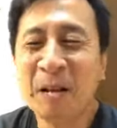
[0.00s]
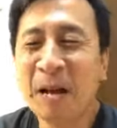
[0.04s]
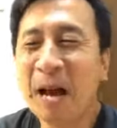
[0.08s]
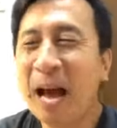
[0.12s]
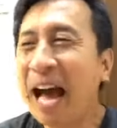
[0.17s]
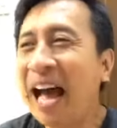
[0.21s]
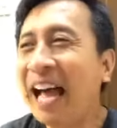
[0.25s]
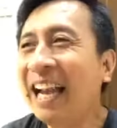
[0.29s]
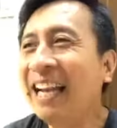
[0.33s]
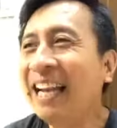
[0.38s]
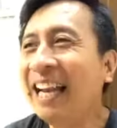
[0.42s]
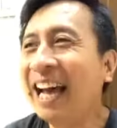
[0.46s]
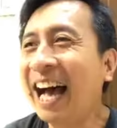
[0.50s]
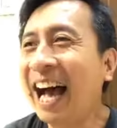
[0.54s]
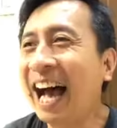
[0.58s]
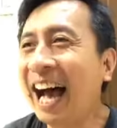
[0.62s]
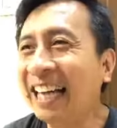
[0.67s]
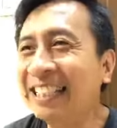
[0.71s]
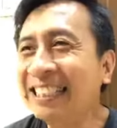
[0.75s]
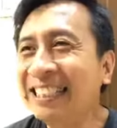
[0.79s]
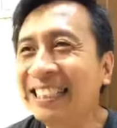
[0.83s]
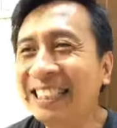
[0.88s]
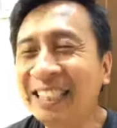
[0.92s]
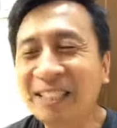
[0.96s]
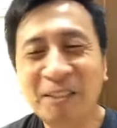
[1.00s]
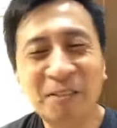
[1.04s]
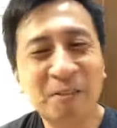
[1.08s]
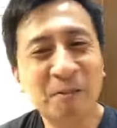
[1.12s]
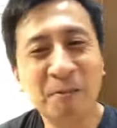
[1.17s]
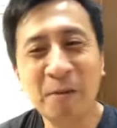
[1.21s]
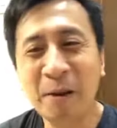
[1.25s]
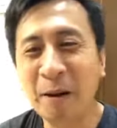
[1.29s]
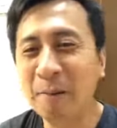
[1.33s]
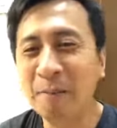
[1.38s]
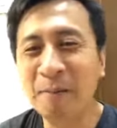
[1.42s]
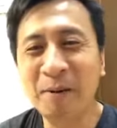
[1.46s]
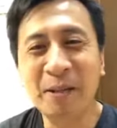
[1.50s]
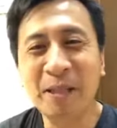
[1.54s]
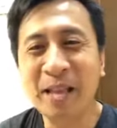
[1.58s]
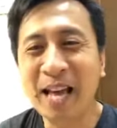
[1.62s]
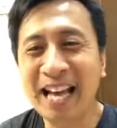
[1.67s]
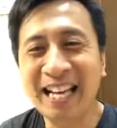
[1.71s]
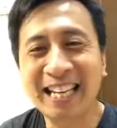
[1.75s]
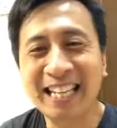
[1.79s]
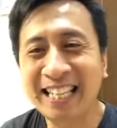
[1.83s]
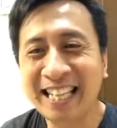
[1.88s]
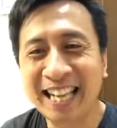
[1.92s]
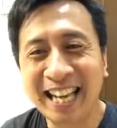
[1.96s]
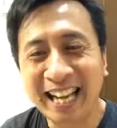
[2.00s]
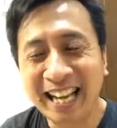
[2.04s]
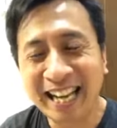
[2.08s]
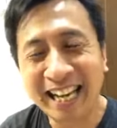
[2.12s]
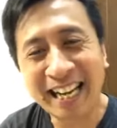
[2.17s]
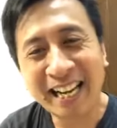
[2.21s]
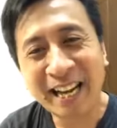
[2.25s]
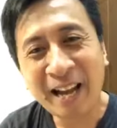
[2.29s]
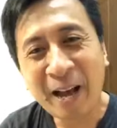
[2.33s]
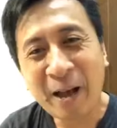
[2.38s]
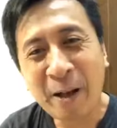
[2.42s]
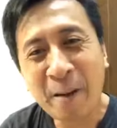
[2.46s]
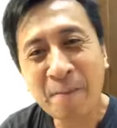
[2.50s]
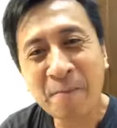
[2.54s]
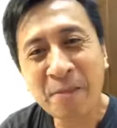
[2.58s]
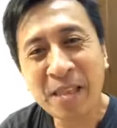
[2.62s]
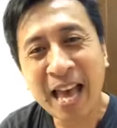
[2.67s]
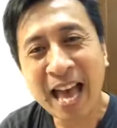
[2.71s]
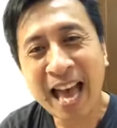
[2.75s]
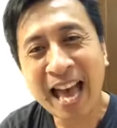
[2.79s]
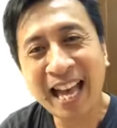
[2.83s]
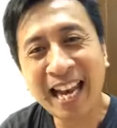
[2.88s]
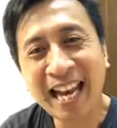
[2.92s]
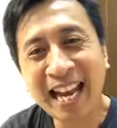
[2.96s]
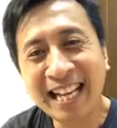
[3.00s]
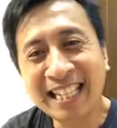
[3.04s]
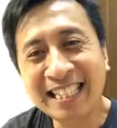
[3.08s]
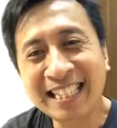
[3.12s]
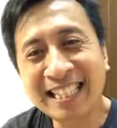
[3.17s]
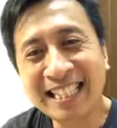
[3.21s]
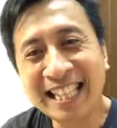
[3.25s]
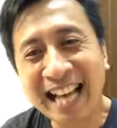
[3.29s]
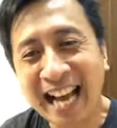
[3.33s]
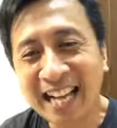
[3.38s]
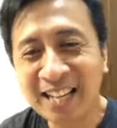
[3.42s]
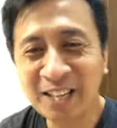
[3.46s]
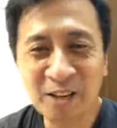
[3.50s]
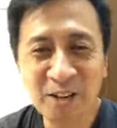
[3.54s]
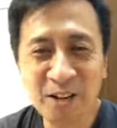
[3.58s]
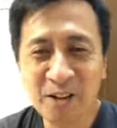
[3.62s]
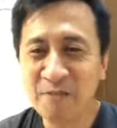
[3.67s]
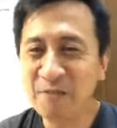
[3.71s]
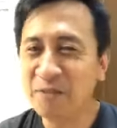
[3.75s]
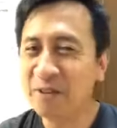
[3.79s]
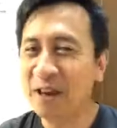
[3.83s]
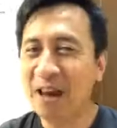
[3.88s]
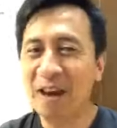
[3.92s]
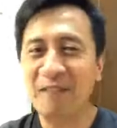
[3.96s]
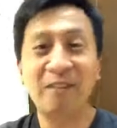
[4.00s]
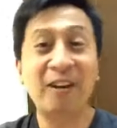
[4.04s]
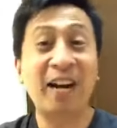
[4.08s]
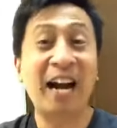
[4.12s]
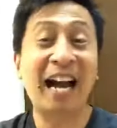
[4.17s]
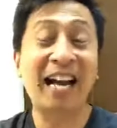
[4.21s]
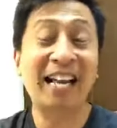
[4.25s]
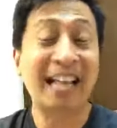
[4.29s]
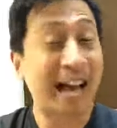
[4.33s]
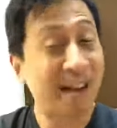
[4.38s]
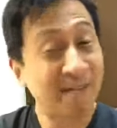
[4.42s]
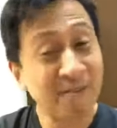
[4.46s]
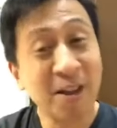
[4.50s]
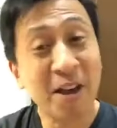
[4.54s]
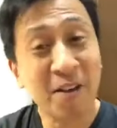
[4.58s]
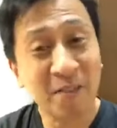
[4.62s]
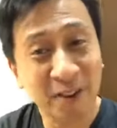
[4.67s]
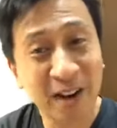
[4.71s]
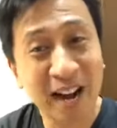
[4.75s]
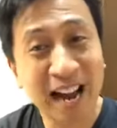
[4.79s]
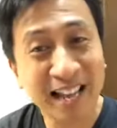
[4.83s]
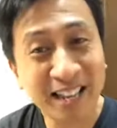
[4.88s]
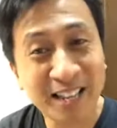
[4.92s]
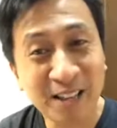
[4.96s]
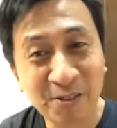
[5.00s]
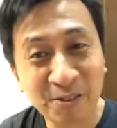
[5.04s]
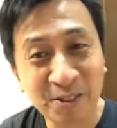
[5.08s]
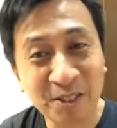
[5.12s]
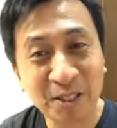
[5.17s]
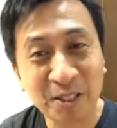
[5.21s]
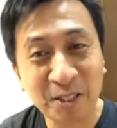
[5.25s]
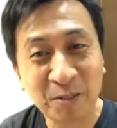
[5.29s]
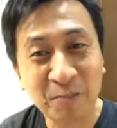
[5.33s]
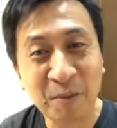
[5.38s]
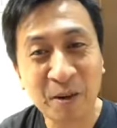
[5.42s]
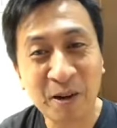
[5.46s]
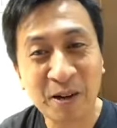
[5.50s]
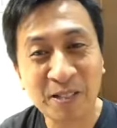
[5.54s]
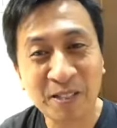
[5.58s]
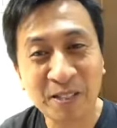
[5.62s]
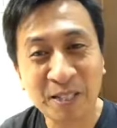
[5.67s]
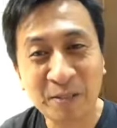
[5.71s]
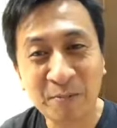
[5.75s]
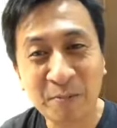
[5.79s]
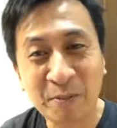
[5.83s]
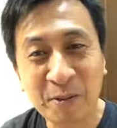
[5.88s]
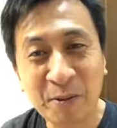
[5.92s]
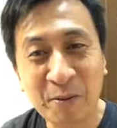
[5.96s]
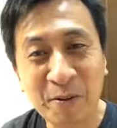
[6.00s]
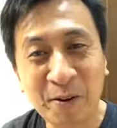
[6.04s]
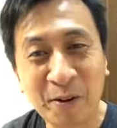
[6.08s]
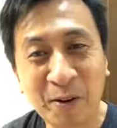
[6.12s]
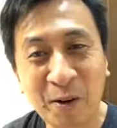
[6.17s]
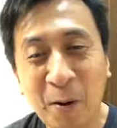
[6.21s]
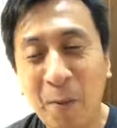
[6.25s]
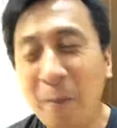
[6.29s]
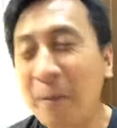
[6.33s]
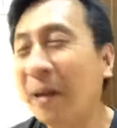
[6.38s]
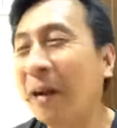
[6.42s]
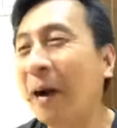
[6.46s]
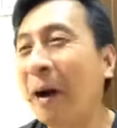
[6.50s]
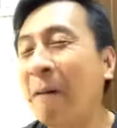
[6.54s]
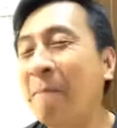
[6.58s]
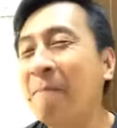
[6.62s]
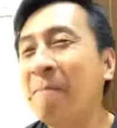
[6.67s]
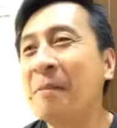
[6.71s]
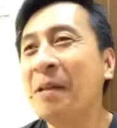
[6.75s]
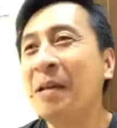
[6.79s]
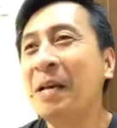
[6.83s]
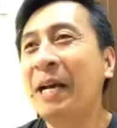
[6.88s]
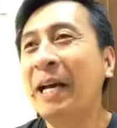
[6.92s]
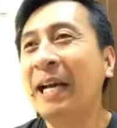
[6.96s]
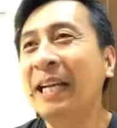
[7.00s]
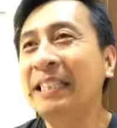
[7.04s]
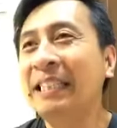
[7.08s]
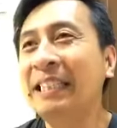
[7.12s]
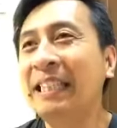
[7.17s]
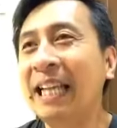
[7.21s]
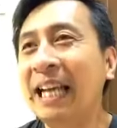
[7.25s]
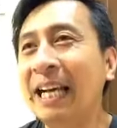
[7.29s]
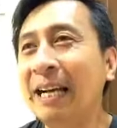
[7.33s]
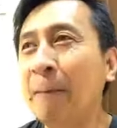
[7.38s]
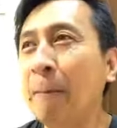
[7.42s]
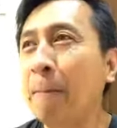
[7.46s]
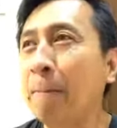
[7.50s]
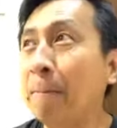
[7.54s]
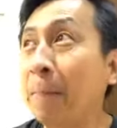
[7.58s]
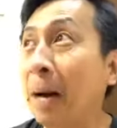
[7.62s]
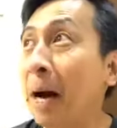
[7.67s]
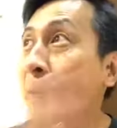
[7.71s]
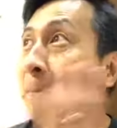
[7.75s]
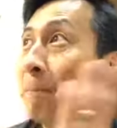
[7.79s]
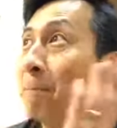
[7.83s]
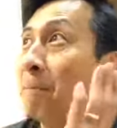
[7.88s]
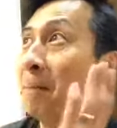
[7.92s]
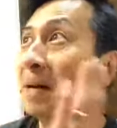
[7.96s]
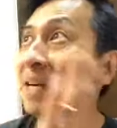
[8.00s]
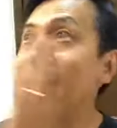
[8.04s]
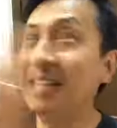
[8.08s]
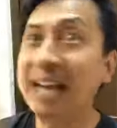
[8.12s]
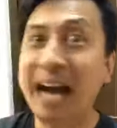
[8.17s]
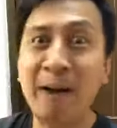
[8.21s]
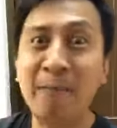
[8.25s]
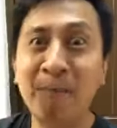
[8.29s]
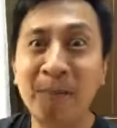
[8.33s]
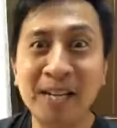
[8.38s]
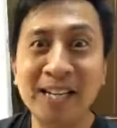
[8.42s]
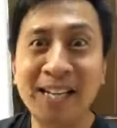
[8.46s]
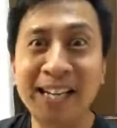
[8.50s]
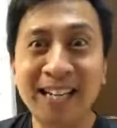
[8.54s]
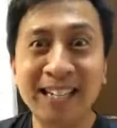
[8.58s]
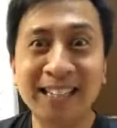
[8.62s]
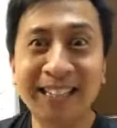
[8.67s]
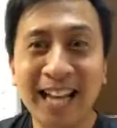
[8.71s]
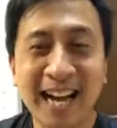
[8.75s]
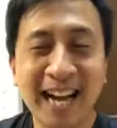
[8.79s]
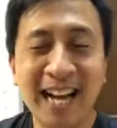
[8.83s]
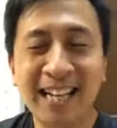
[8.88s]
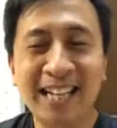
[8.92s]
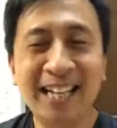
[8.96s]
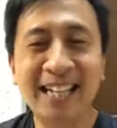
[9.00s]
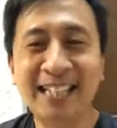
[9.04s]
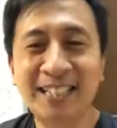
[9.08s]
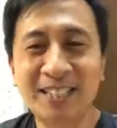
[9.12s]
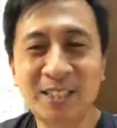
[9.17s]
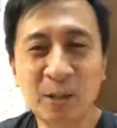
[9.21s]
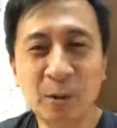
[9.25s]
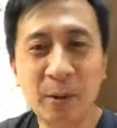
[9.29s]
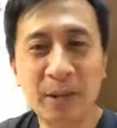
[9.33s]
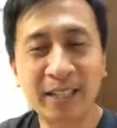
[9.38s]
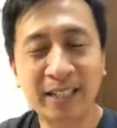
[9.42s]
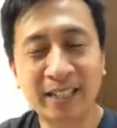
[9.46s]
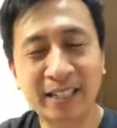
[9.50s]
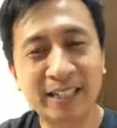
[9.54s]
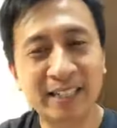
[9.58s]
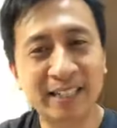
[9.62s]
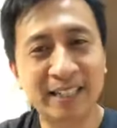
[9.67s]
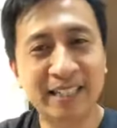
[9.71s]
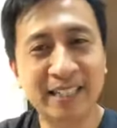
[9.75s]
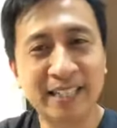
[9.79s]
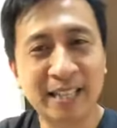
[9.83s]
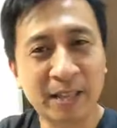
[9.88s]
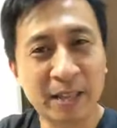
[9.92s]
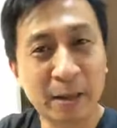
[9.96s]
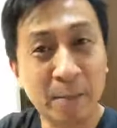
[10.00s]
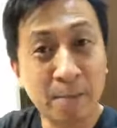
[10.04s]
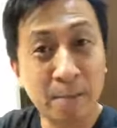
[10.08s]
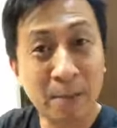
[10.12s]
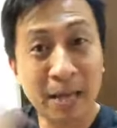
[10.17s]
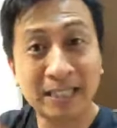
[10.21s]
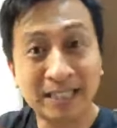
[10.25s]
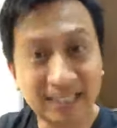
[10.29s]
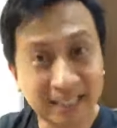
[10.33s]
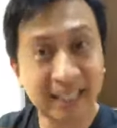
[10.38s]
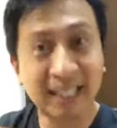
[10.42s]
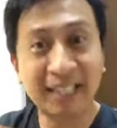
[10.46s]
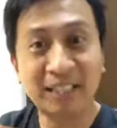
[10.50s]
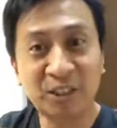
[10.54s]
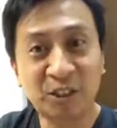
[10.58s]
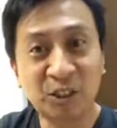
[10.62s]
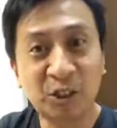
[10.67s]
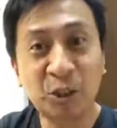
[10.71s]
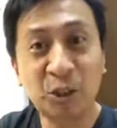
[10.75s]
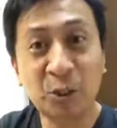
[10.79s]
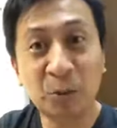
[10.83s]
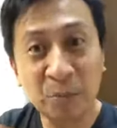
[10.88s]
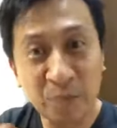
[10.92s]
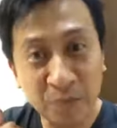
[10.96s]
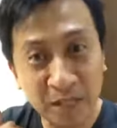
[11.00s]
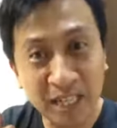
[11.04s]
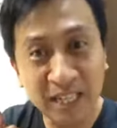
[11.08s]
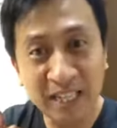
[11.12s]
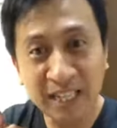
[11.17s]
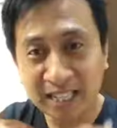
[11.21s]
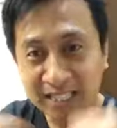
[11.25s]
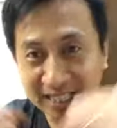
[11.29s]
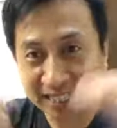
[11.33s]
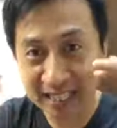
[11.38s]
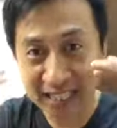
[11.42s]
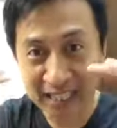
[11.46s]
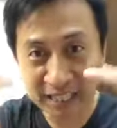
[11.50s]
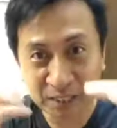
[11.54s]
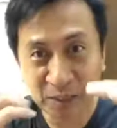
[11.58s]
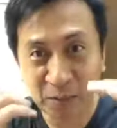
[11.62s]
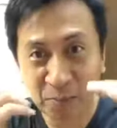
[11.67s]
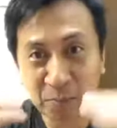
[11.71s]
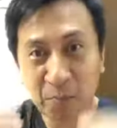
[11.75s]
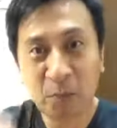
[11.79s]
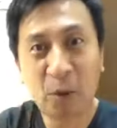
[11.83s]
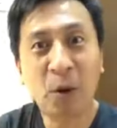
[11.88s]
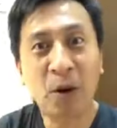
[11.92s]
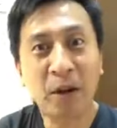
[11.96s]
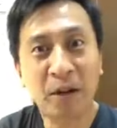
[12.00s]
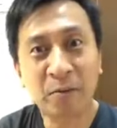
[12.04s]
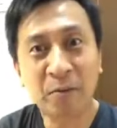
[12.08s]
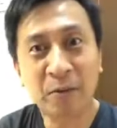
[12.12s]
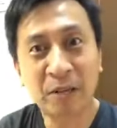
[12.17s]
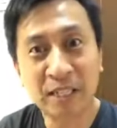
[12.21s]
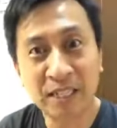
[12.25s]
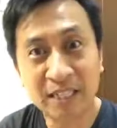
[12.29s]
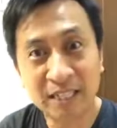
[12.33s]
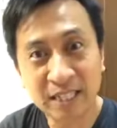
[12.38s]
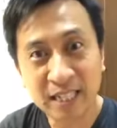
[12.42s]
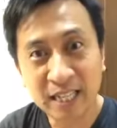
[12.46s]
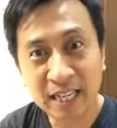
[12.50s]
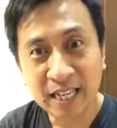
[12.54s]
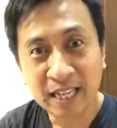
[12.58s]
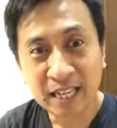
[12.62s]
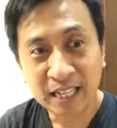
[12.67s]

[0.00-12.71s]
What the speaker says: And I still remember that day. And I don't know if you ever had, have you ever had those experiences when you were growing up? It's like, pang mayaman lang yan. And so the message to me as a little boy was,